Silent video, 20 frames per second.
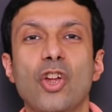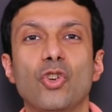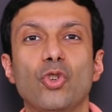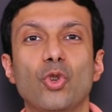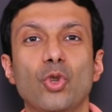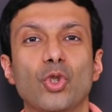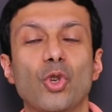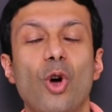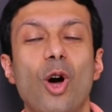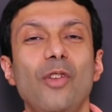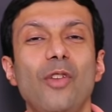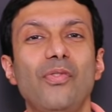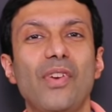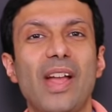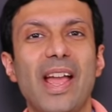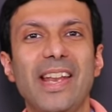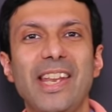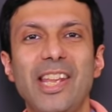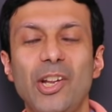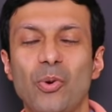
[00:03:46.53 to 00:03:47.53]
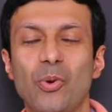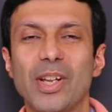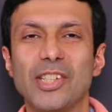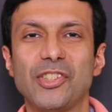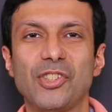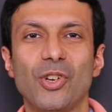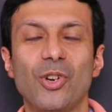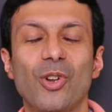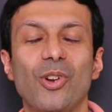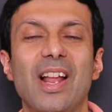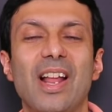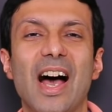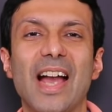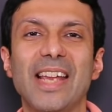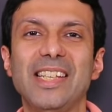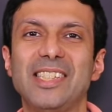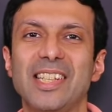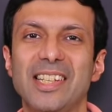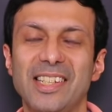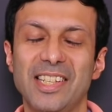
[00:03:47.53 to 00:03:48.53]
To solve any question on
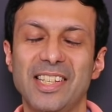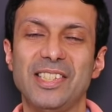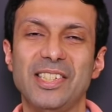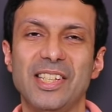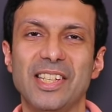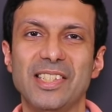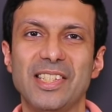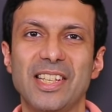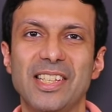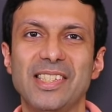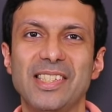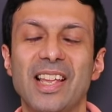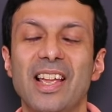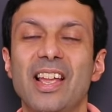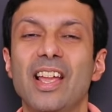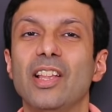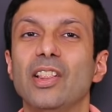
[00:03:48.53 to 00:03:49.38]
heights and distances,